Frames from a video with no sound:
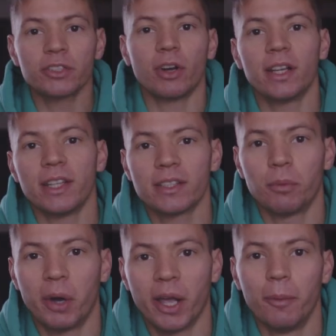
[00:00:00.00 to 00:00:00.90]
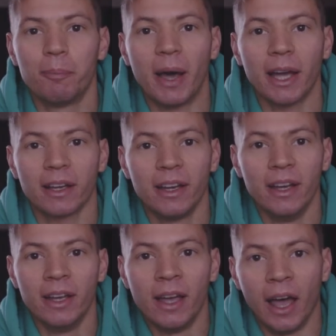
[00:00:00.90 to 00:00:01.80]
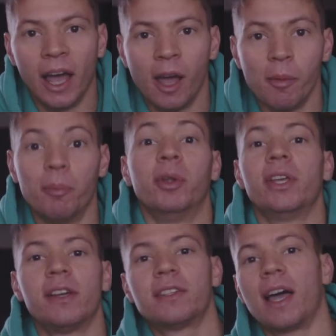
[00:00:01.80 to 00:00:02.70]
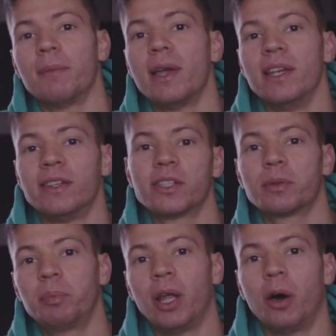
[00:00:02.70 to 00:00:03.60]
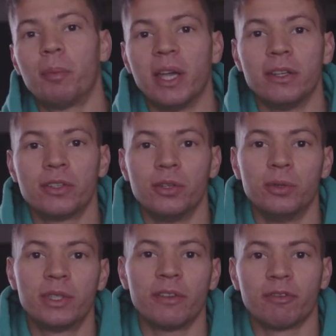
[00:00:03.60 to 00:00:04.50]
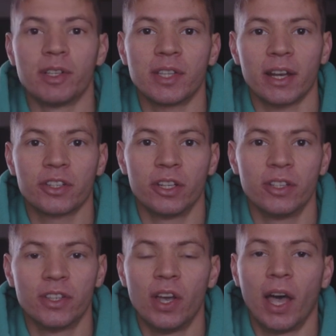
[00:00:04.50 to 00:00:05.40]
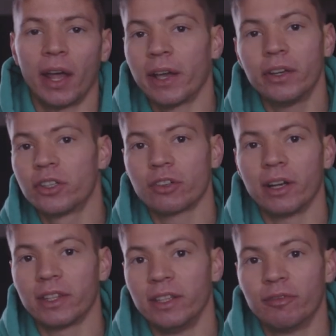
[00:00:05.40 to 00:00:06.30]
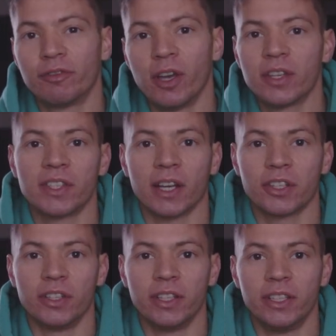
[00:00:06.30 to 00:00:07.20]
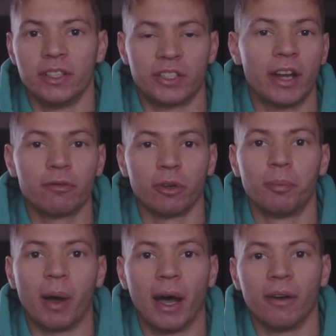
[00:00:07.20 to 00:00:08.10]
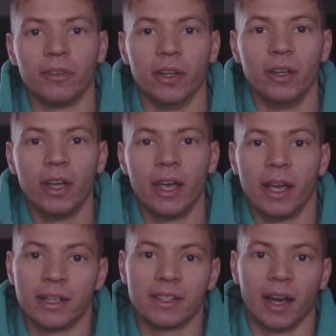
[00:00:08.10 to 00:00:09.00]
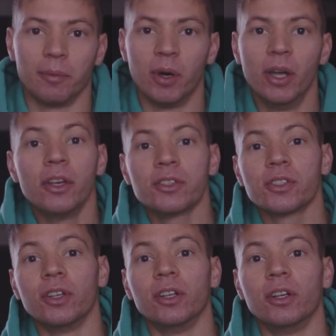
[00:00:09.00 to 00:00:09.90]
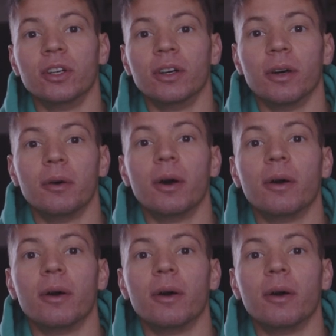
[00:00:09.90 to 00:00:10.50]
did try this a while back, but the exam is split up into different sections, and I only tried the first section, the general part of the exam. So,